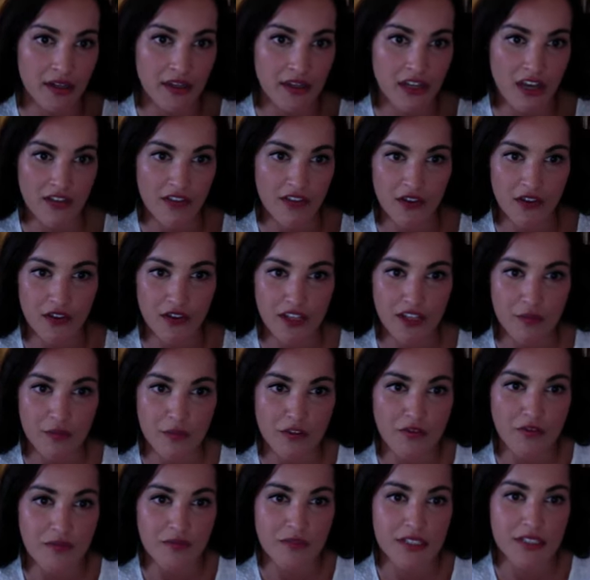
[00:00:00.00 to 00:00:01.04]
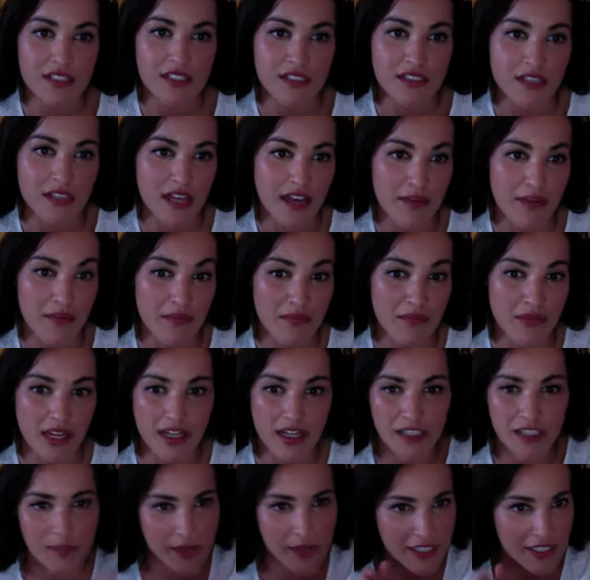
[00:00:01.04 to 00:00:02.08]
a few key movements, and
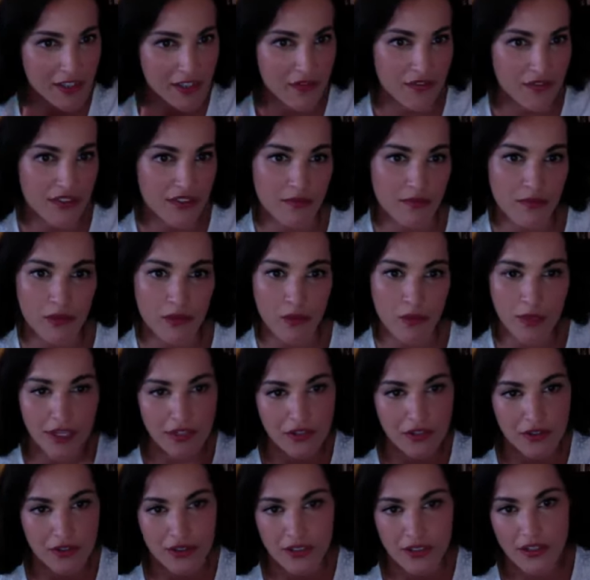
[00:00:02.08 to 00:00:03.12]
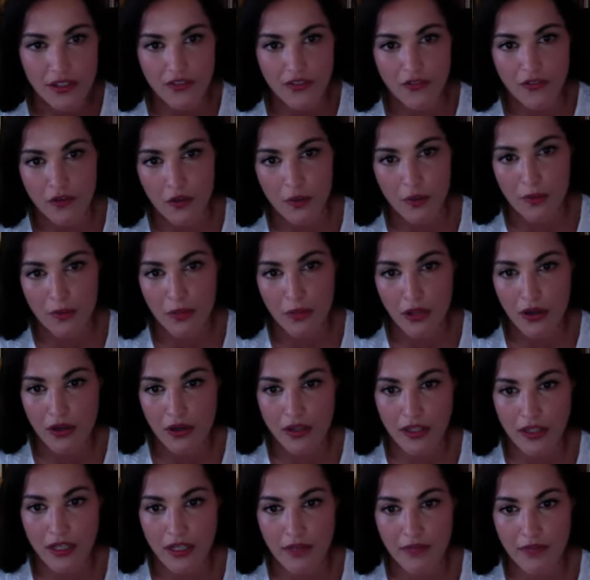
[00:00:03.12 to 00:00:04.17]
especially over the way you do it in a 4-week block.
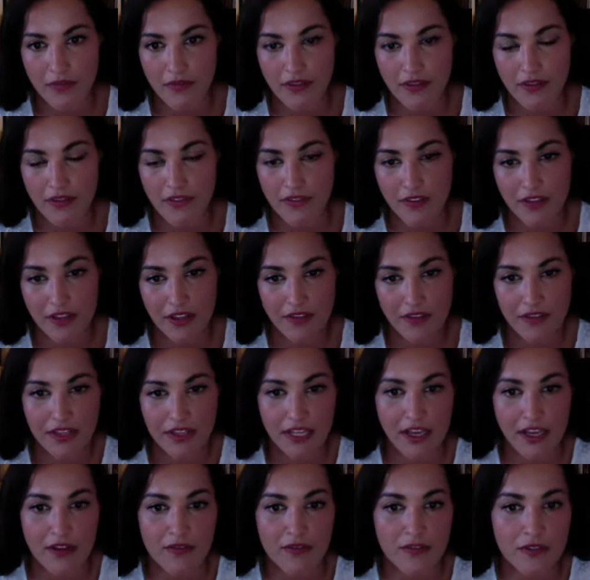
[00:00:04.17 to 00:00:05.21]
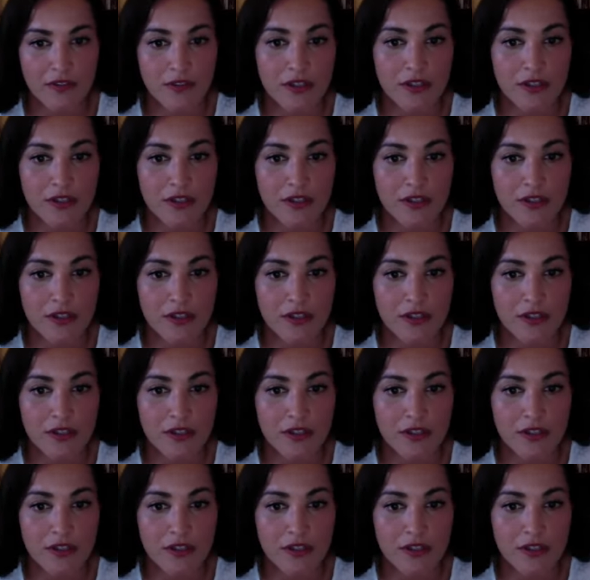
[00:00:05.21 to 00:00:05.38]
I find that really helpful.